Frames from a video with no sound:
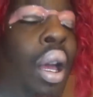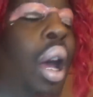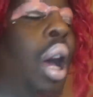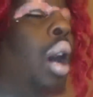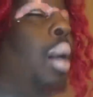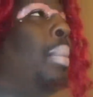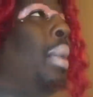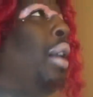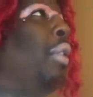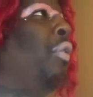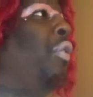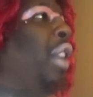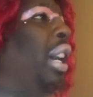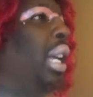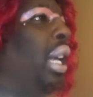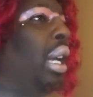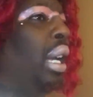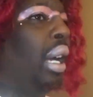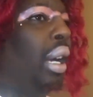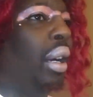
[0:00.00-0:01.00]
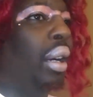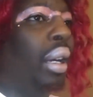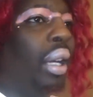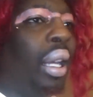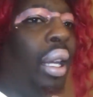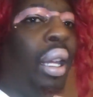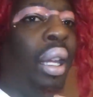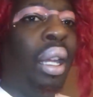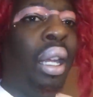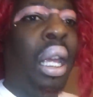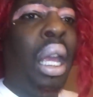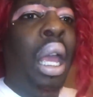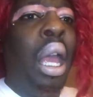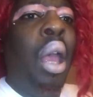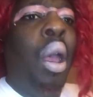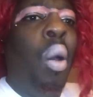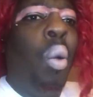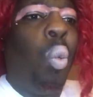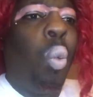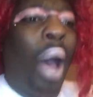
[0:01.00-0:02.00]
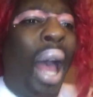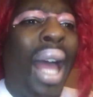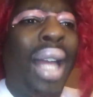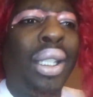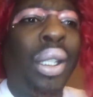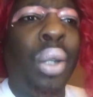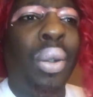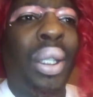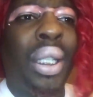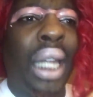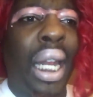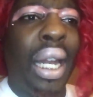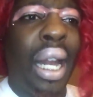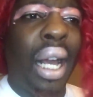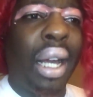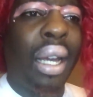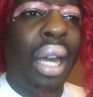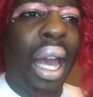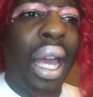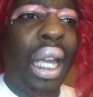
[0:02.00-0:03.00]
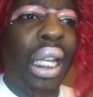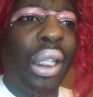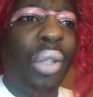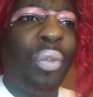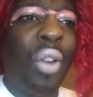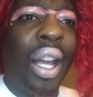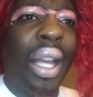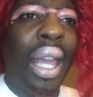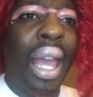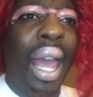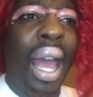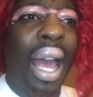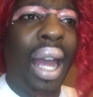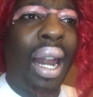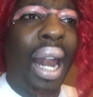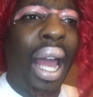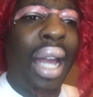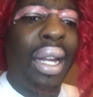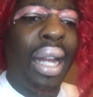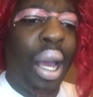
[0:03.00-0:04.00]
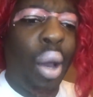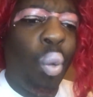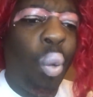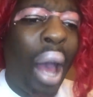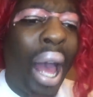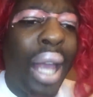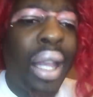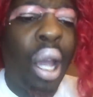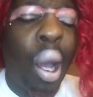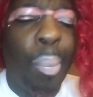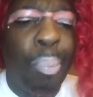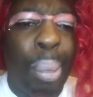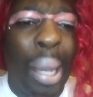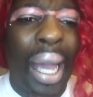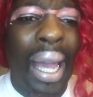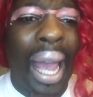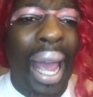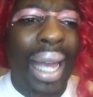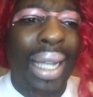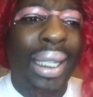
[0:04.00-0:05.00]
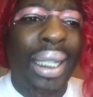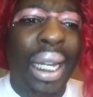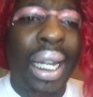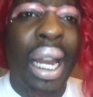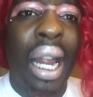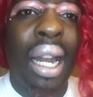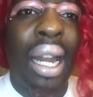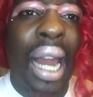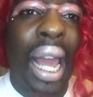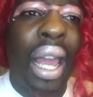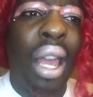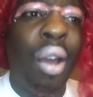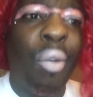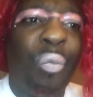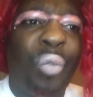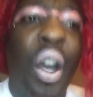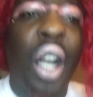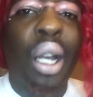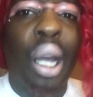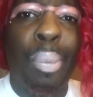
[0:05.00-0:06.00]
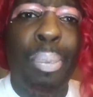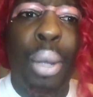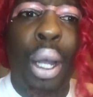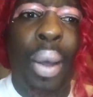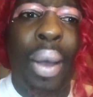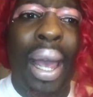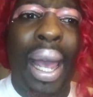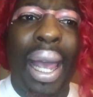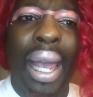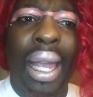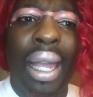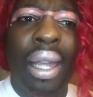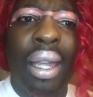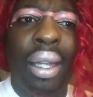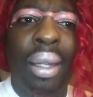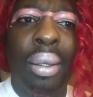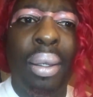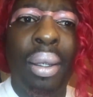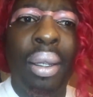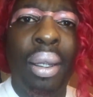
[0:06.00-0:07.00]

oh my fucking god. Why'd you send there cut his fucking hair like that? Why your big ass send there let him fuck up your head?